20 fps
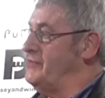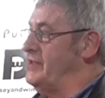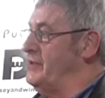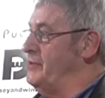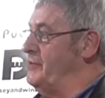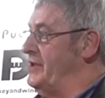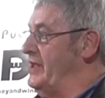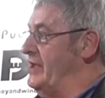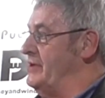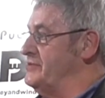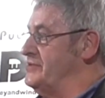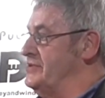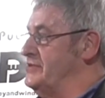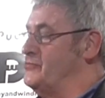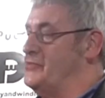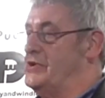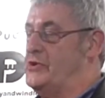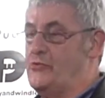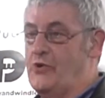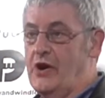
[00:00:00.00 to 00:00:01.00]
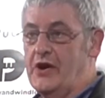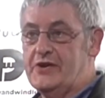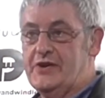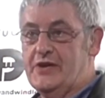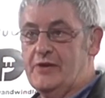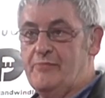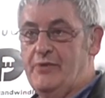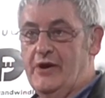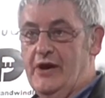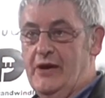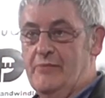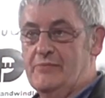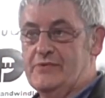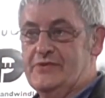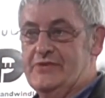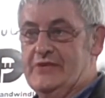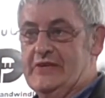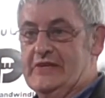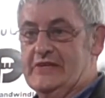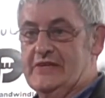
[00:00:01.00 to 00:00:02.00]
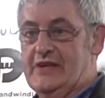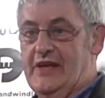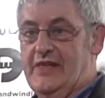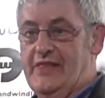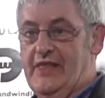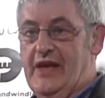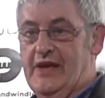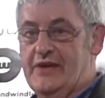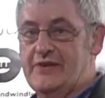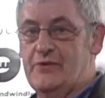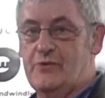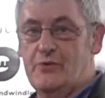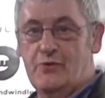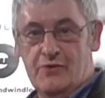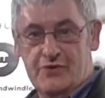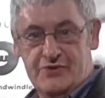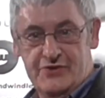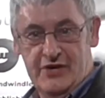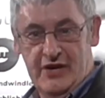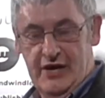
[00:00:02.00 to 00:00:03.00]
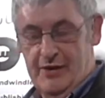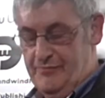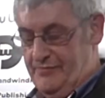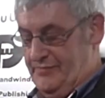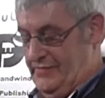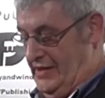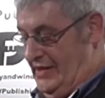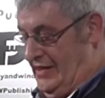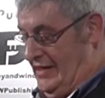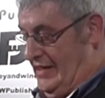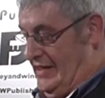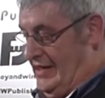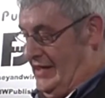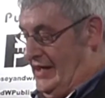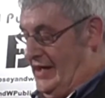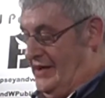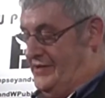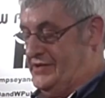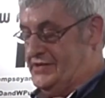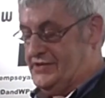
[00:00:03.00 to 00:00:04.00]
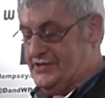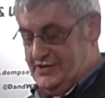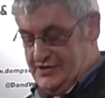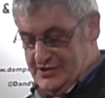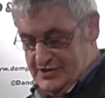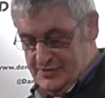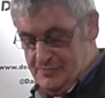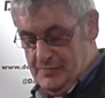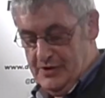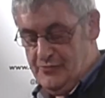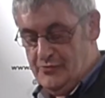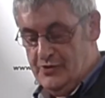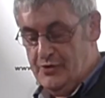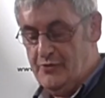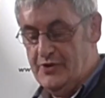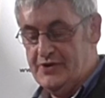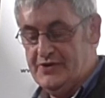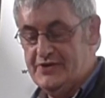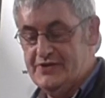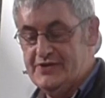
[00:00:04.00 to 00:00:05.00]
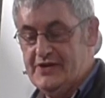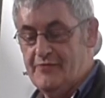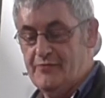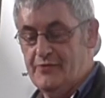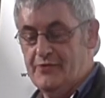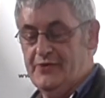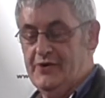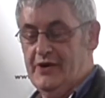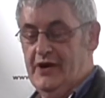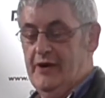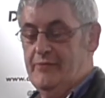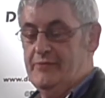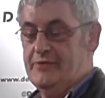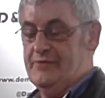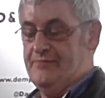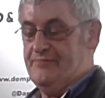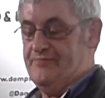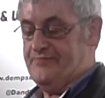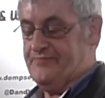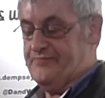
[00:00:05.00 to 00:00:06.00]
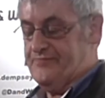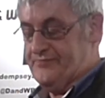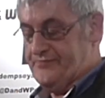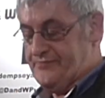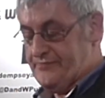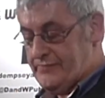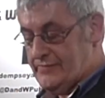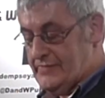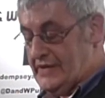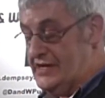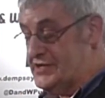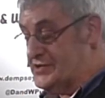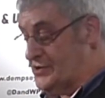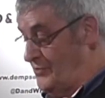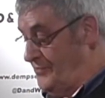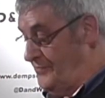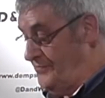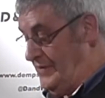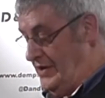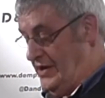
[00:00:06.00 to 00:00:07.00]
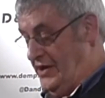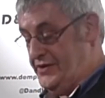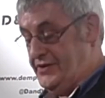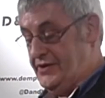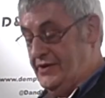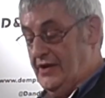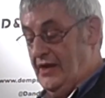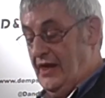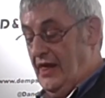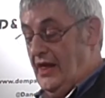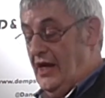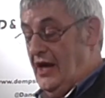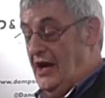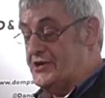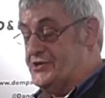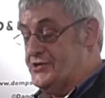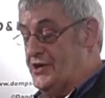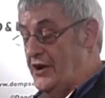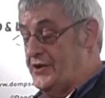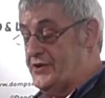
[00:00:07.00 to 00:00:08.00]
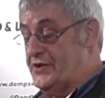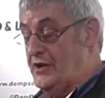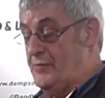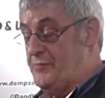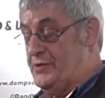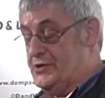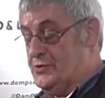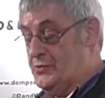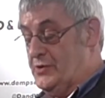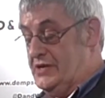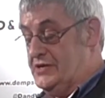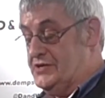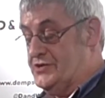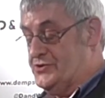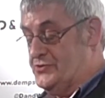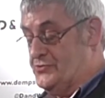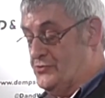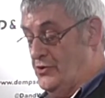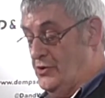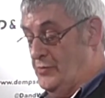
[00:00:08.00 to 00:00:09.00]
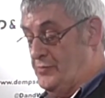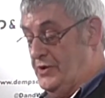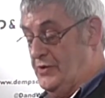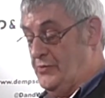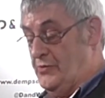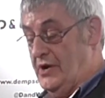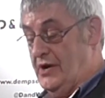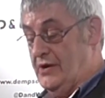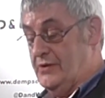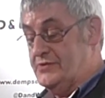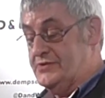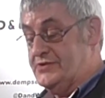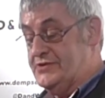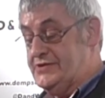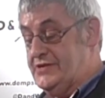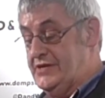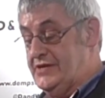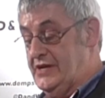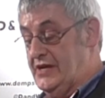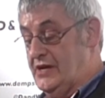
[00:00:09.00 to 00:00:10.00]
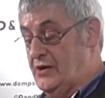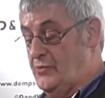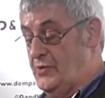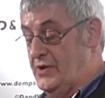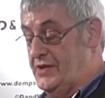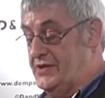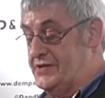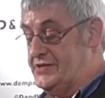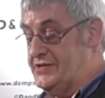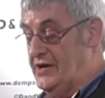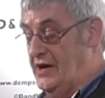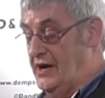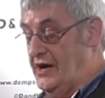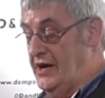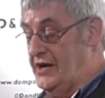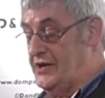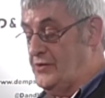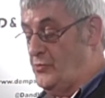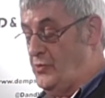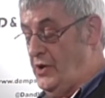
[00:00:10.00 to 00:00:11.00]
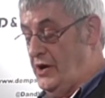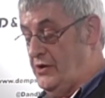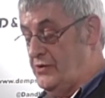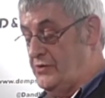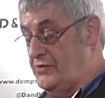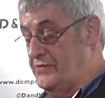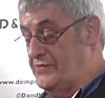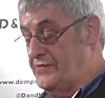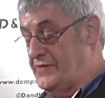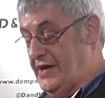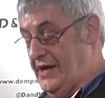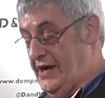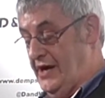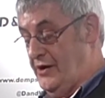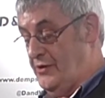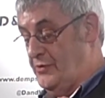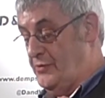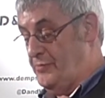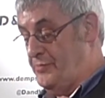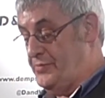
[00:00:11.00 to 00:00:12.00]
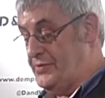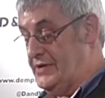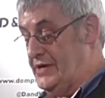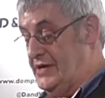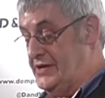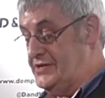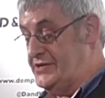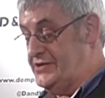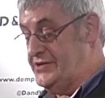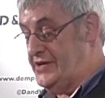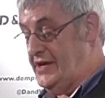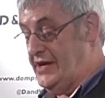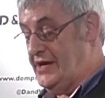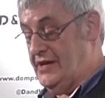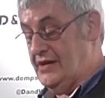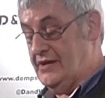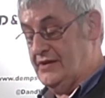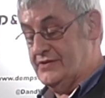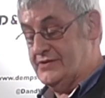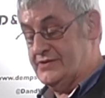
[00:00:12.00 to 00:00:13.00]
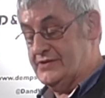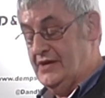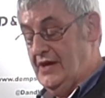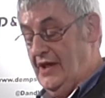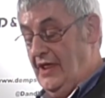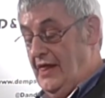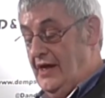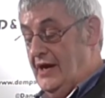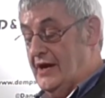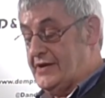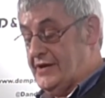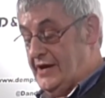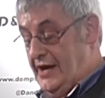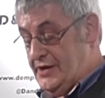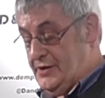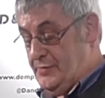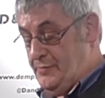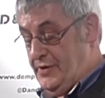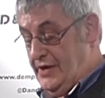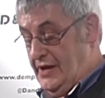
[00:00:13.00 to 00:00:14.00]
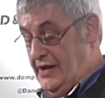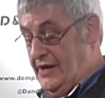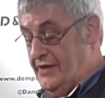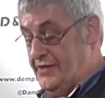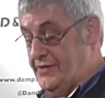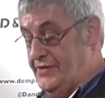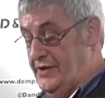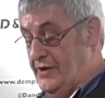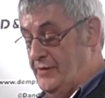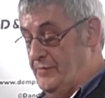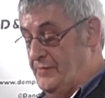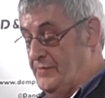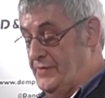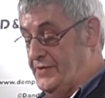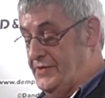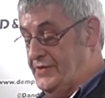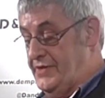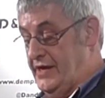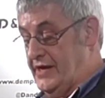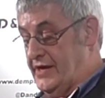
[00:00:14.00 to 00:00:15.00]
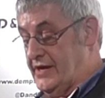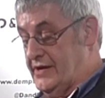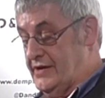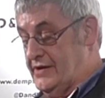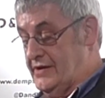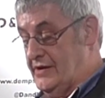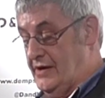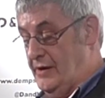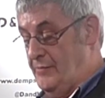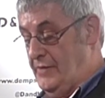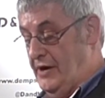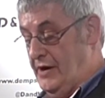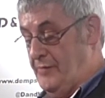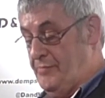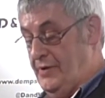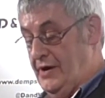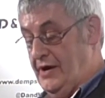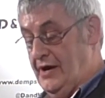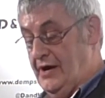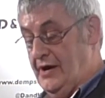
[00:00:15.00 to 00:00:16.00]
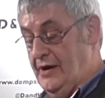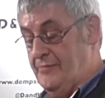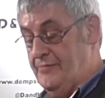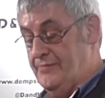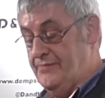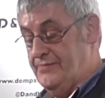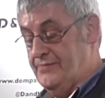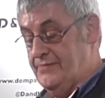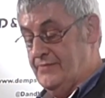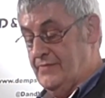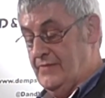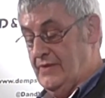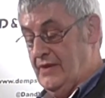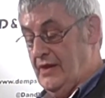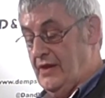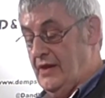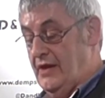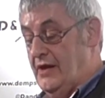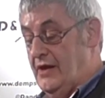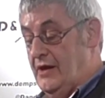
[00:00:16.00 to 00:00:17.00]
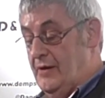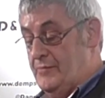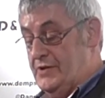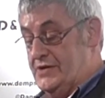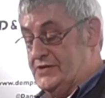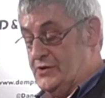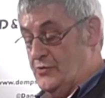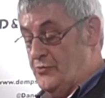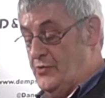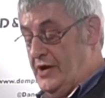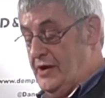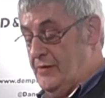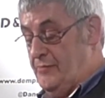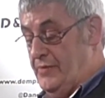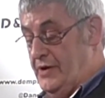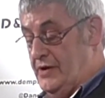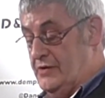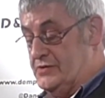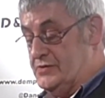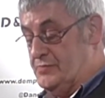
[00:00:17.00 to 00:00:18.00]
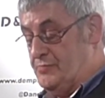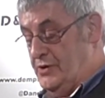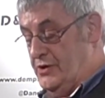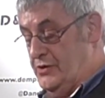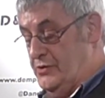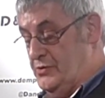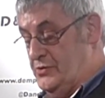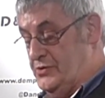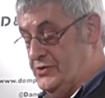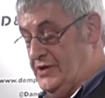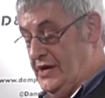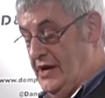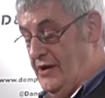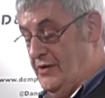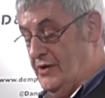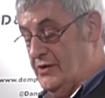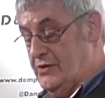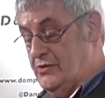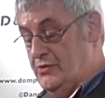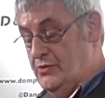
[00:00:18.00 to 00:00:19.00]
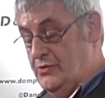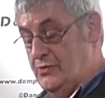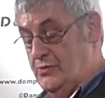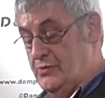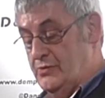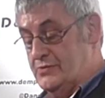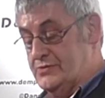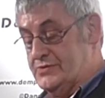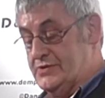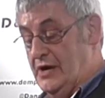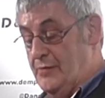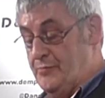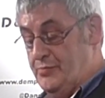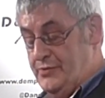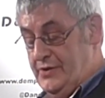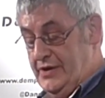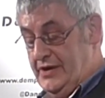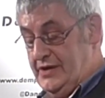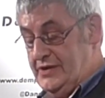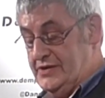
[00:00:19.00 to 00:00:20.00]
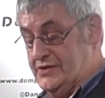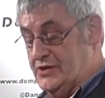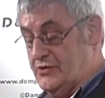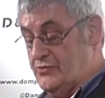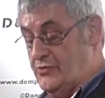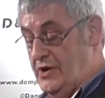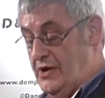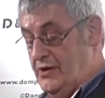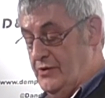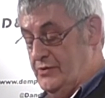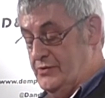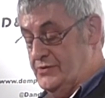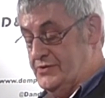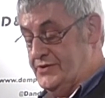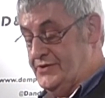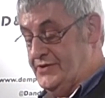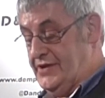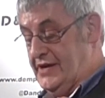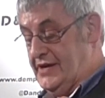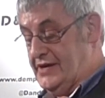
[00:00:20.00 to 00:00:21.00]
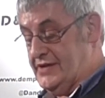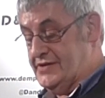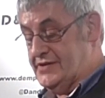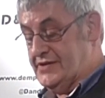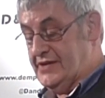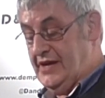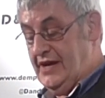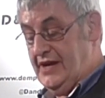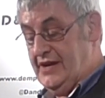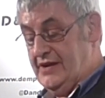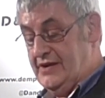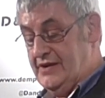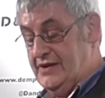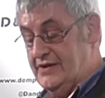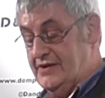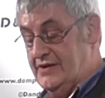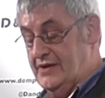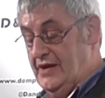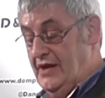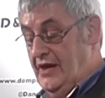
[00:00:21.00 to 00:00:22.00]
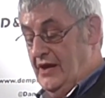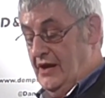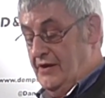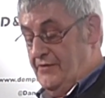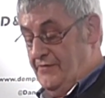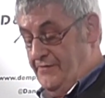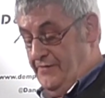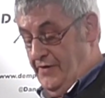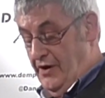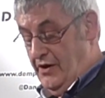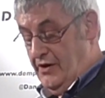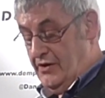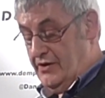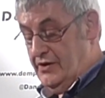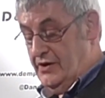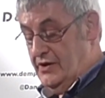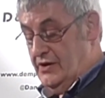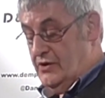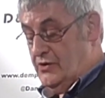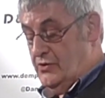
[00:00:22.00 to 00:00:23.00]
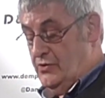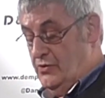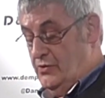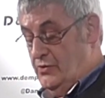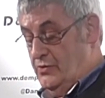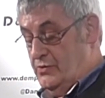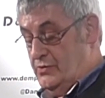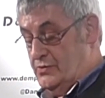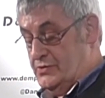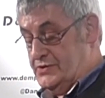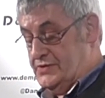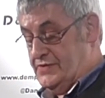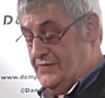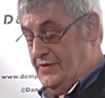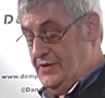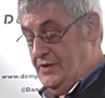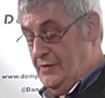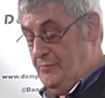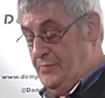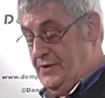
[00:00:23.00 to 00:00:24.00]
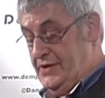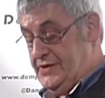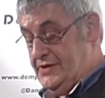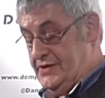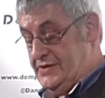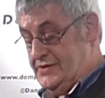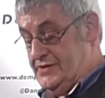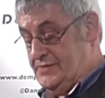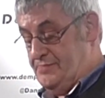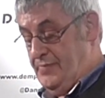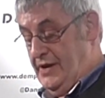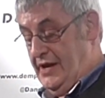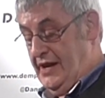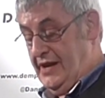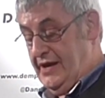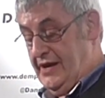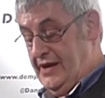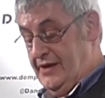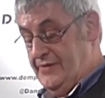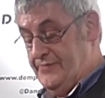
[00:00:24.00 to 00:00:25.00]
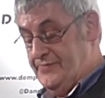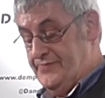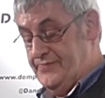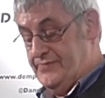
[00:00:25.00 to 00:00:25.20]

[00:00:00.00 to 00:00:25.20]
I don't know anybody else is rewriting poems and things like that all the time. And this has been rewritten several times. It's called Flood. A toddler between strawberry rows, sitting where the tide wove kelp and shells. A caterpillar thumb thick on my palm. But as a rainbow's blue shower cools, a breeze grows thick-skinned, and fog calls from the bitten's belly.